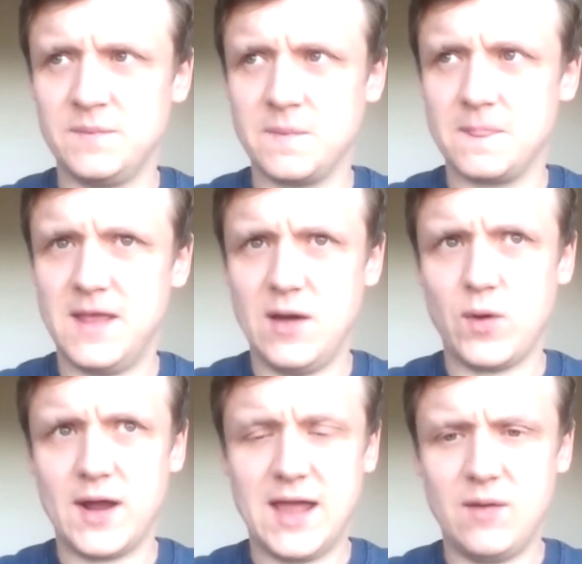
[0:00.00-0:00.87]
yeah,
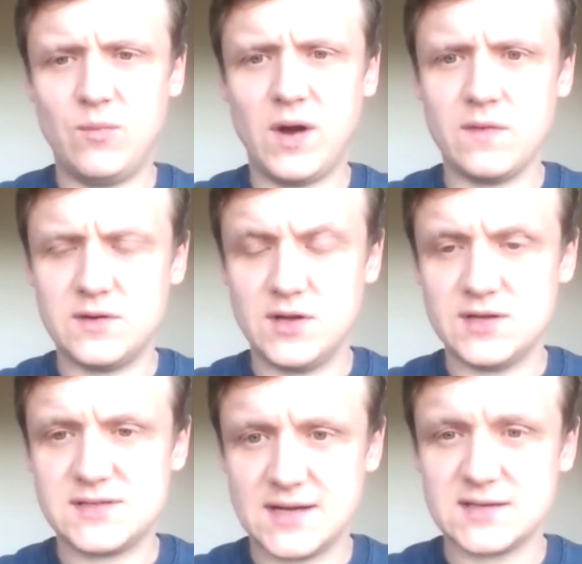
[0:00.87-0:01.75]
when I came round, the
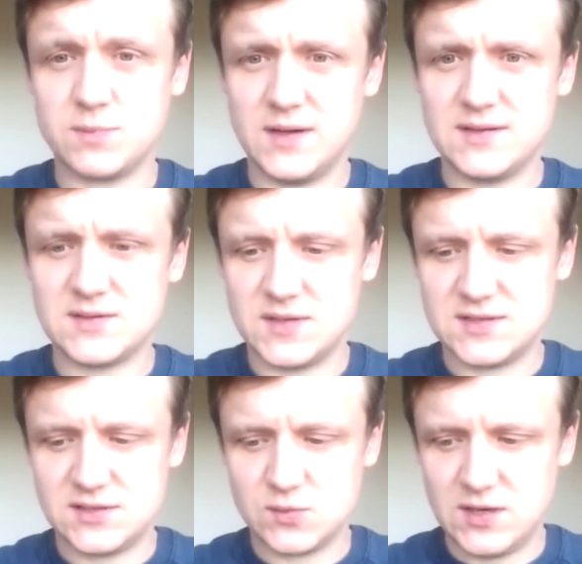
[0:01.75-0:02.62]
nurses explained to me the
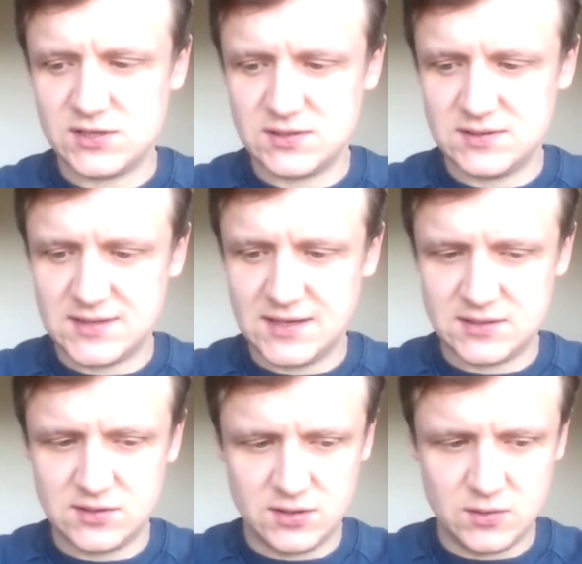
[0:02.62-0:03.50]
situation and said,
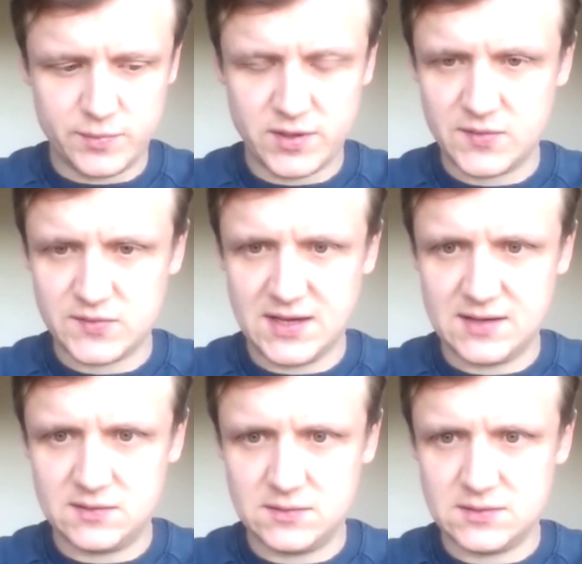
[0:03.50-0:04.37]
you were pronounced dead,
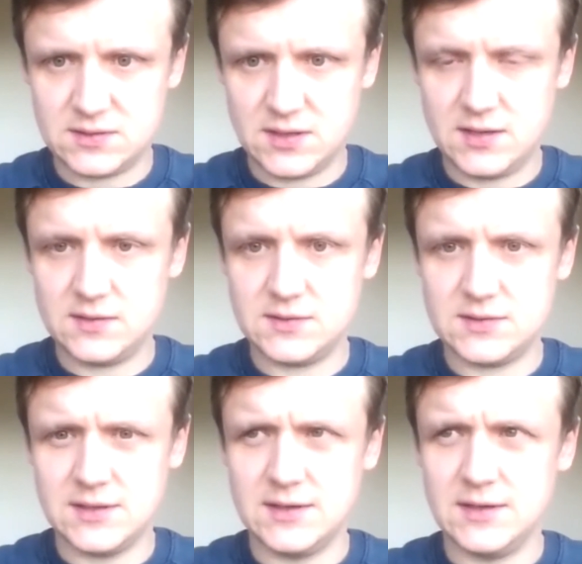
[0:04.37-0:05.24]
and
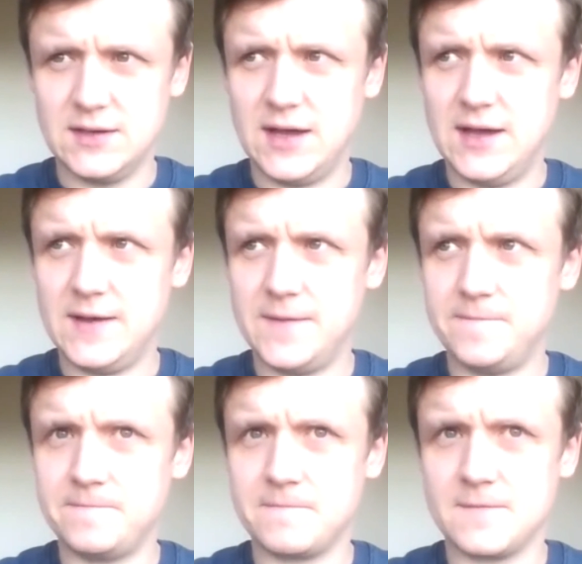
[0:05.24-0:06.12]

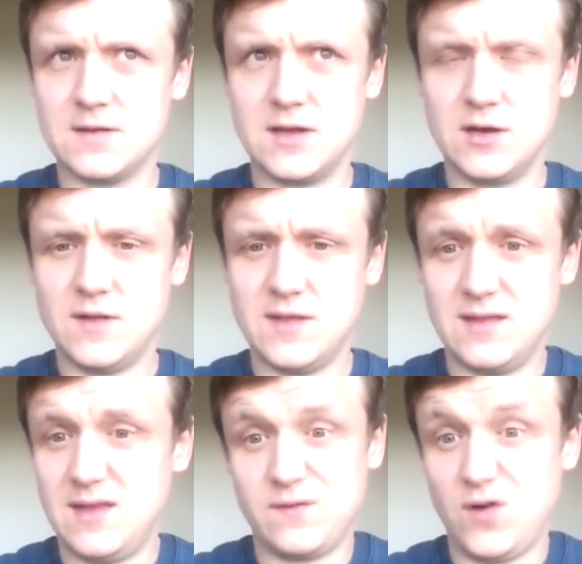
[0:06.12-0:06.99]

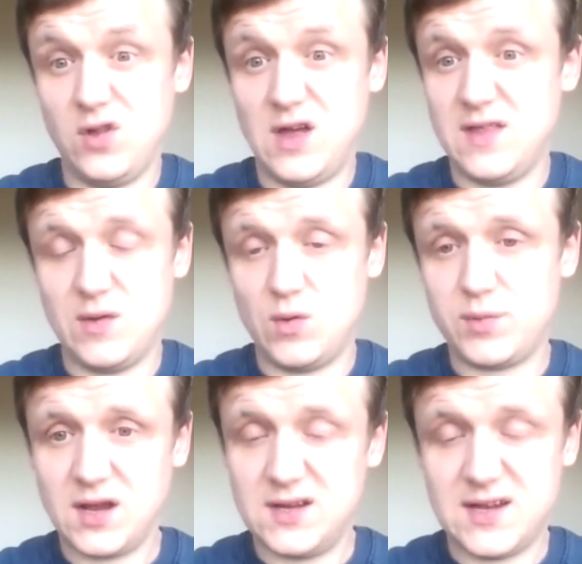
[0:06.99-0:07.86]
that they thought that they were
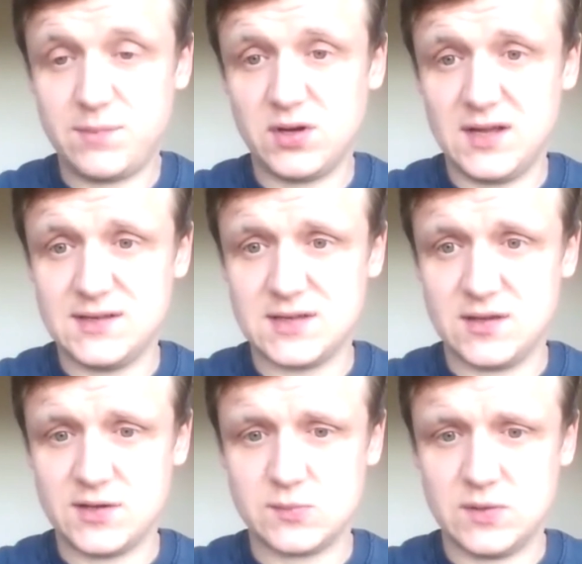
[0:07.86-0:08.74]
bringing a dead body into the
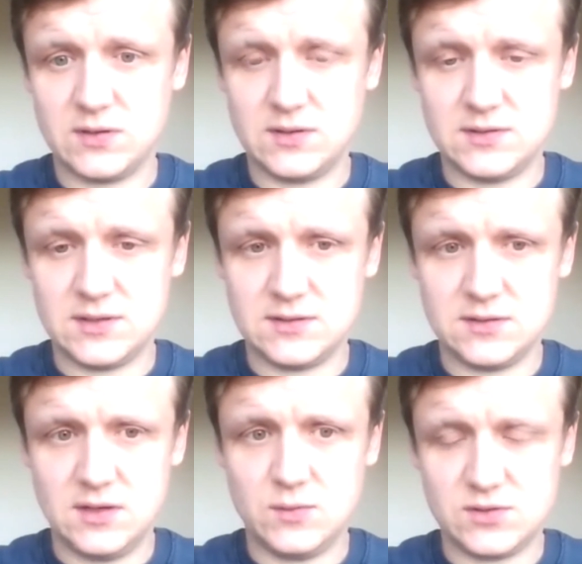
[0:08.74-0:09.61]
hospital, and
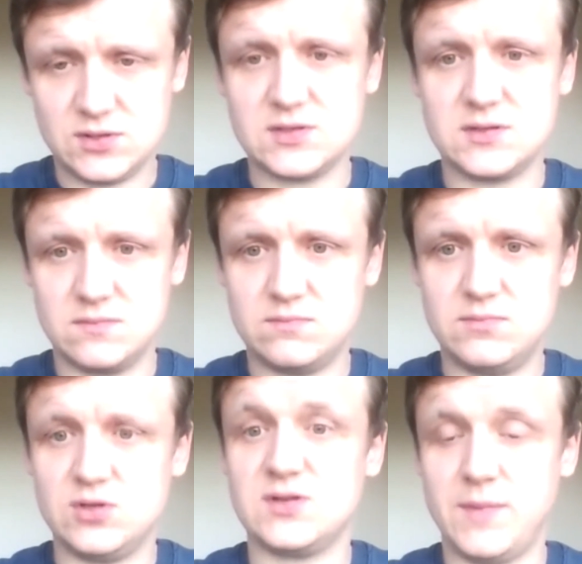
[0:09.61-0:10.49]
you were
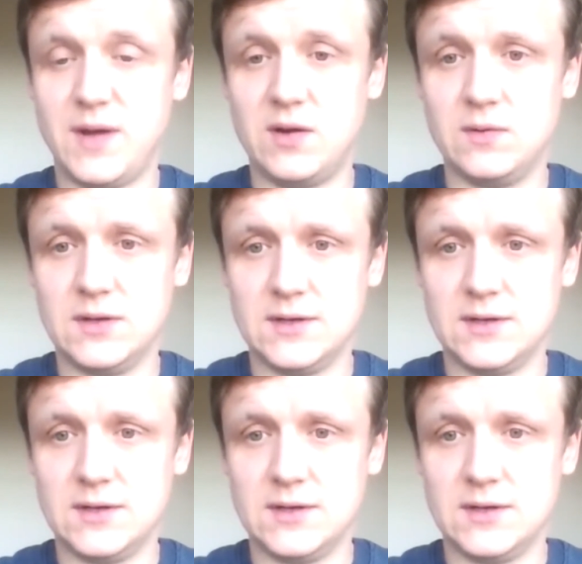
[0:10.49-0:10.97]
just about